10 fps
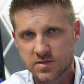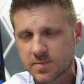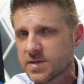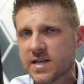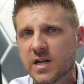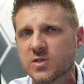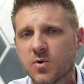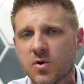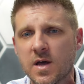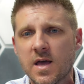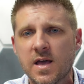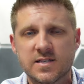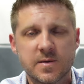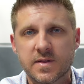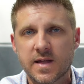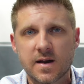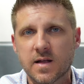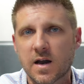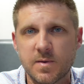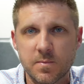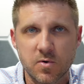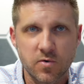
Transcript: Something tangible and something that a lot of people